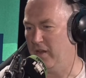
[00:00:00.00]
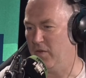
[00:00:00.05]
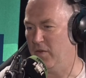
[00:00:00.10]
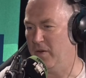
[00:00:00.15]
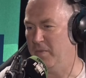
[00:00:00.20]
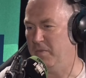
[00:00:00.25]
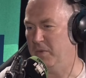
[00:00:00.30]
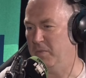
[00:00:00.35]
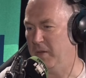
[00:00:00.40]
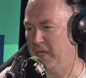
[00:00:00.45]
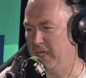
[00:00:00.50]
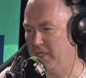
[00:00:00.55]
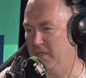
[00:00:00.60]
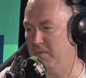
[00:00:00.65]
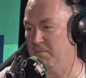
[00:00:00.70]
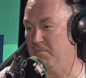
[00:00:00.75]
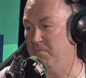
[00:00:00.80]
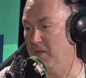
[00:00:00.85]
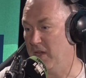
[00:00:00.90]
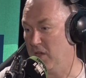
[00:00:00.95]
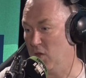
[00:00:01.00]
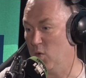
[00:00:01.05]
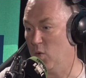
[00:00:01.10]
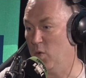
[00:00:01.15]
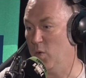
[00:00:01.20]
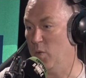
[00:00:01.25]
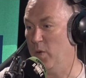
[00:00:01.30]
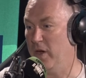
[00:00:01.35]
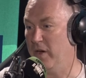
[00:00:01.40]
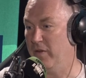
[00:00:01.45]
Grimsby to make sure
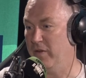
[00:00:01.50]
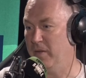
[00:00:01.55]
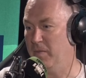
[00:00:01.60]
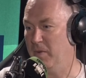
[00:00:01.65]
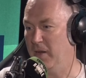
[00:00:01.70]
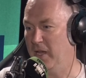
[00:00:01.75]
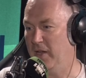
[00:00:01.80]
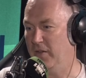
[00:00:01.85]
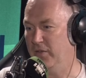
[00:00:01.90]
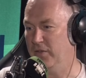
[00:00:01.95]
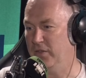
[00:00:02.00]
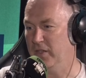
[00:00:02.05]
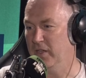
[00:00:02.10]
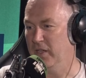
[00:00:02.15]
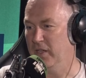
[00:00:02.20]
we were in the playoffs,